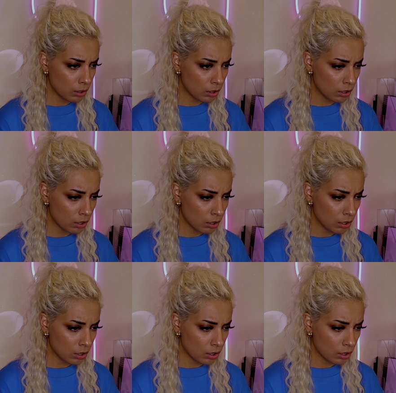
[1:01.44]

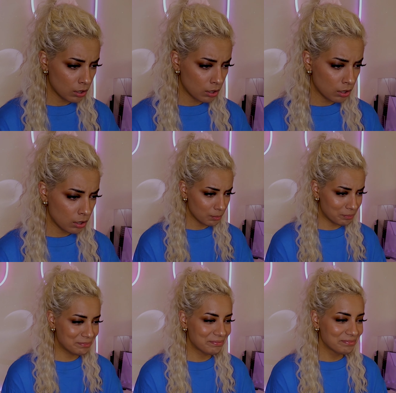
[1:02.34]

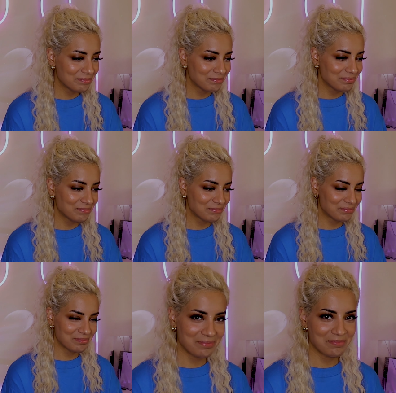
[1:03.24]

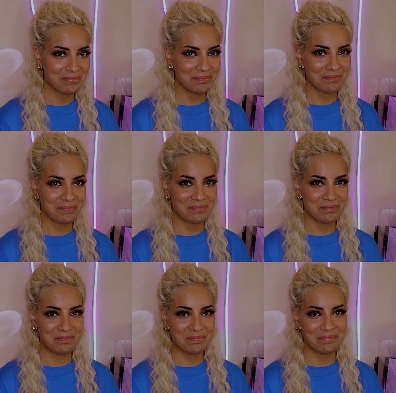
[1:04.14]

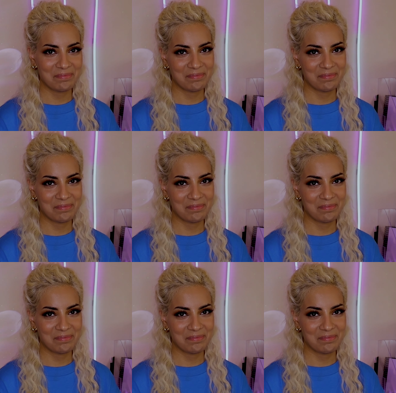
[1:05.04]
Nothing is said.